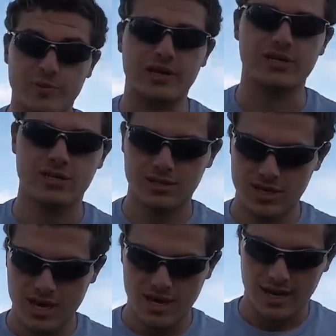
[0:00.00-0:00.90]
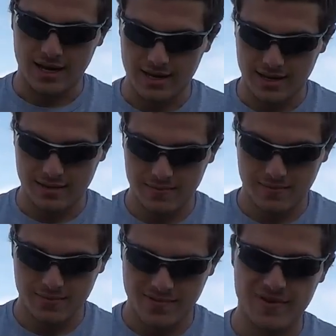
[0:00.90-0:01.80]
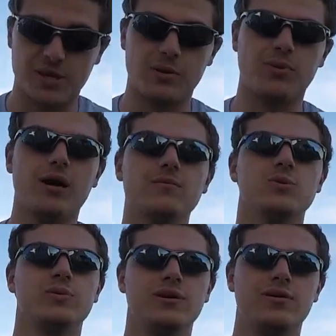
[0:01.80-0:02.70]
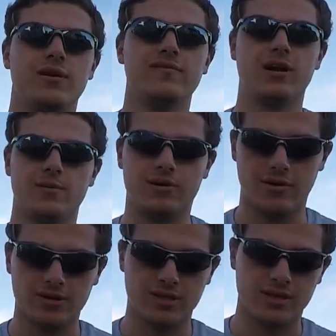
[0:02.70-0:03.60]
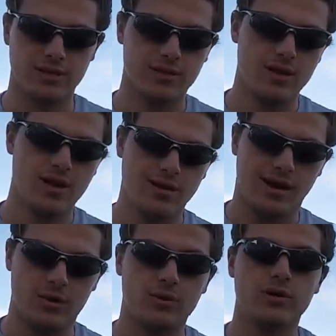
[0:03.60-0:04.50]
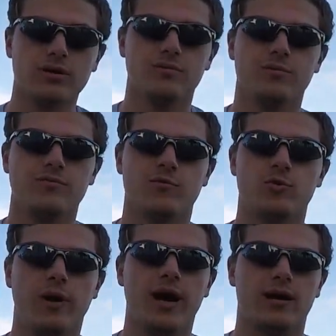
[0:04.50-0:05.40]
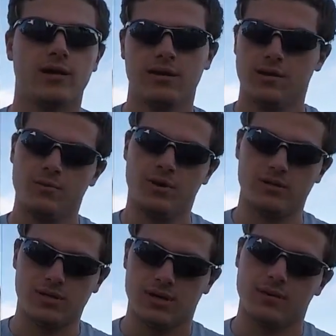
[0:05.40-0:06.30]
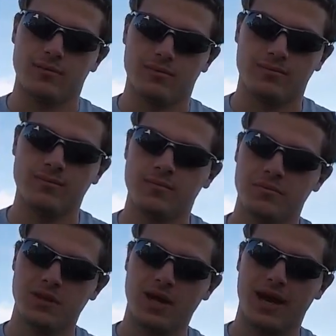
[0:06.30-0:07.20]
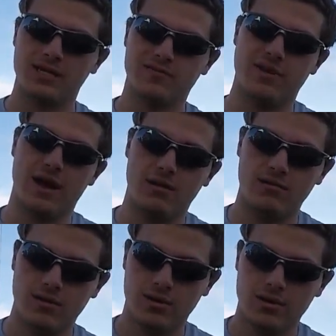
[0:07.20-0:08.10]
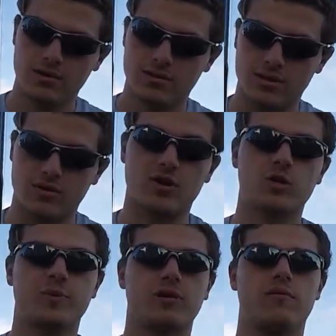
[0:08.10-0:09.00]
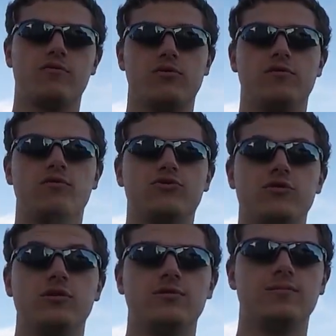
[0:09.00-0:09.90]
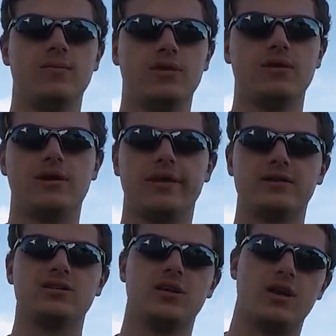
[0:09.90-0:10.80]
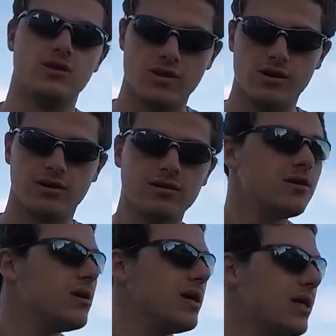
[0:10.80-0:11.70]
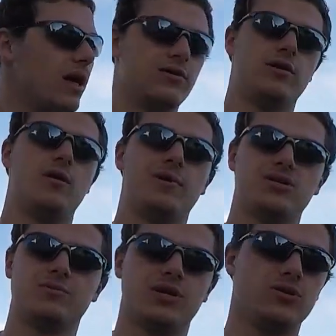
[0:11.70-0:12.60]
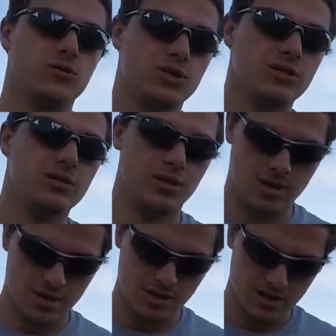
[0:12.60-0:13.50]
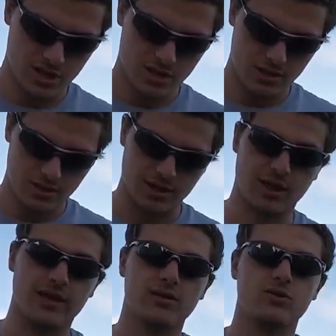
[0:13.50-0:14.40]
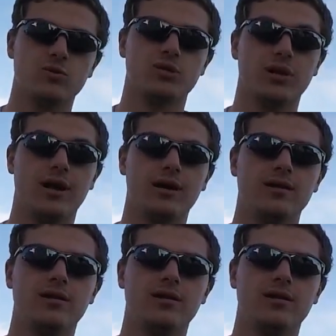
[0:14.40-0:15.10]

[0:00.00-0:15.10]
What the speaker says: paces, and if there's any problem with it, or if I come across anything, I will review back. But as of now, you could expect a review in the future. I'd like to say a year. I don't know how much I'm going to use it this year. I'd like to use it a lot.